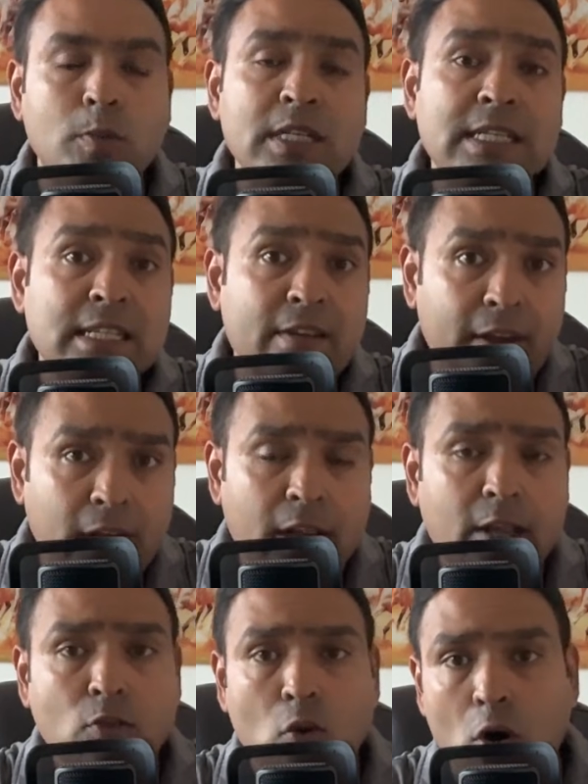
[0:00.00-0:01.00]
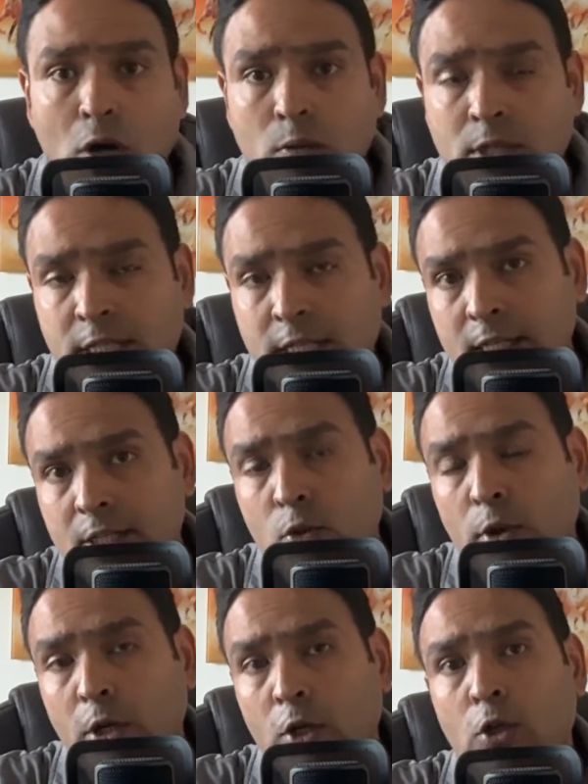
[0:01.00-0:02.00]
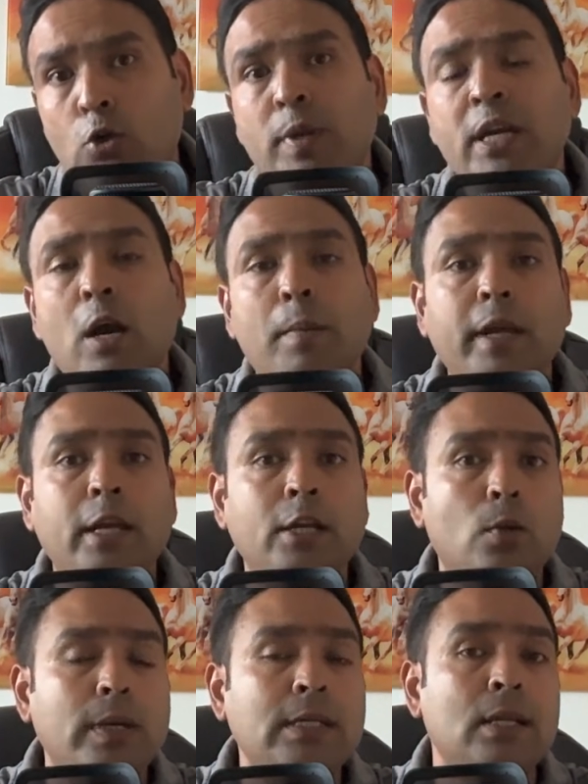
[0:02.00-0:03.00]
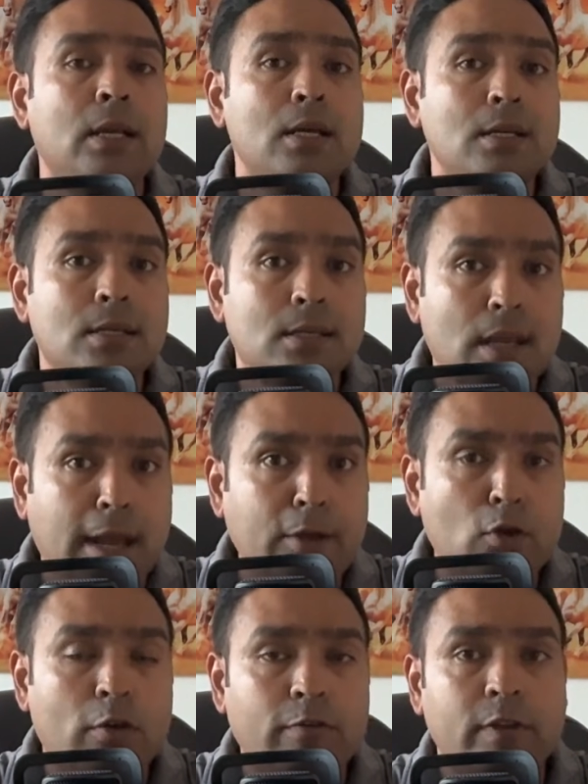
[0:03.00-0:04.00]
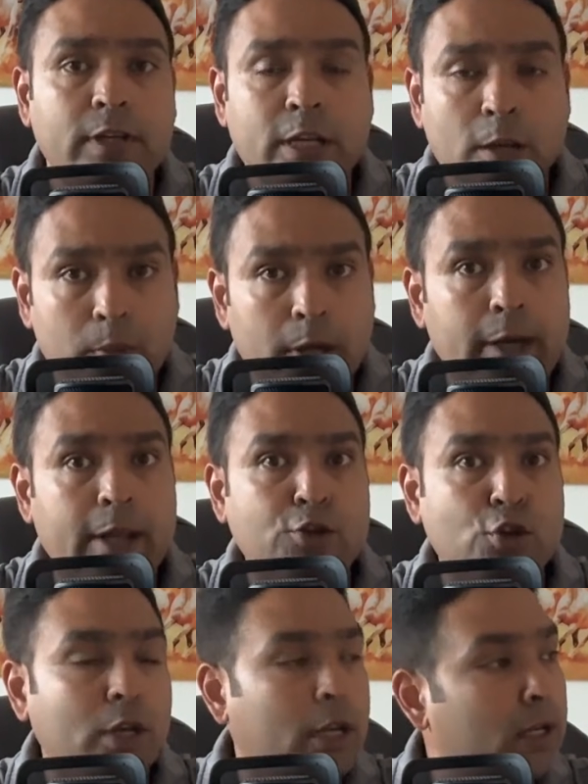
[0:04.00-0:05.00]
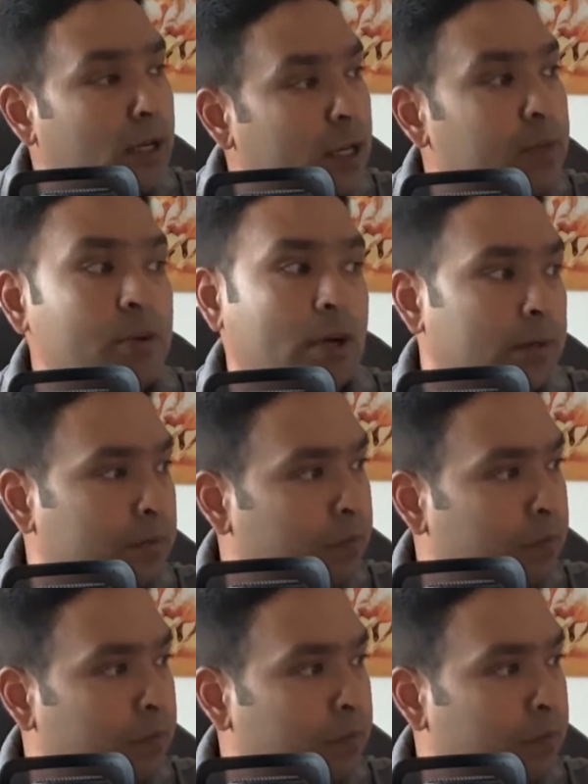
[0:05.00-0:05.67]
17th onwards, it is going to be coming into its sign of debilitation in Libra.